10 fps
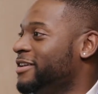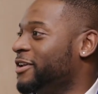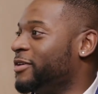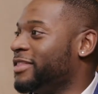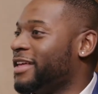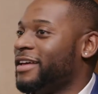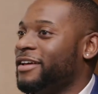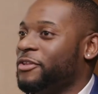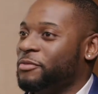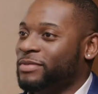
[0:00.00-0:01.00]
knowing
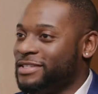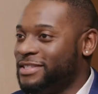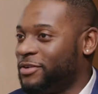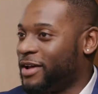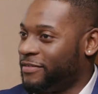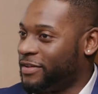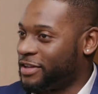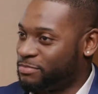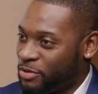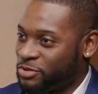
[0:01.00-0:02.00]
that other places they don't have that
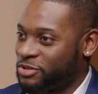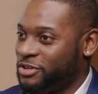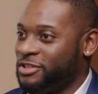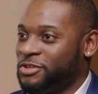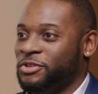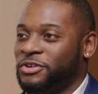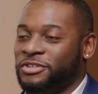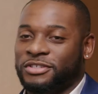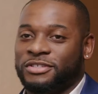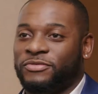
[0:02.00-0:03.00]
exposure, and so they're
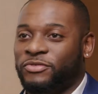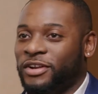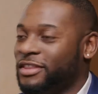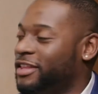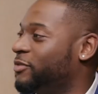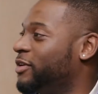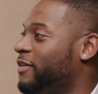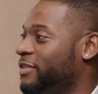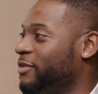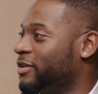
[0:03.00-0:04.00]
just free to think
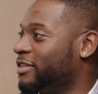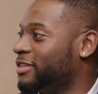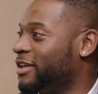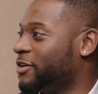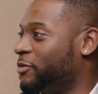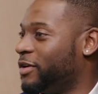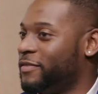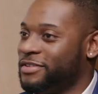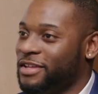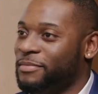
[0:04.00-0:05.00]
whatever they want to think or
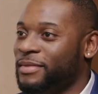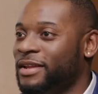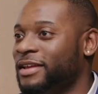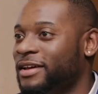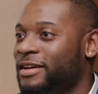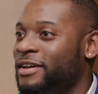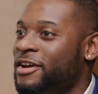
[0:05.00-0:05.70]
whatever is on the media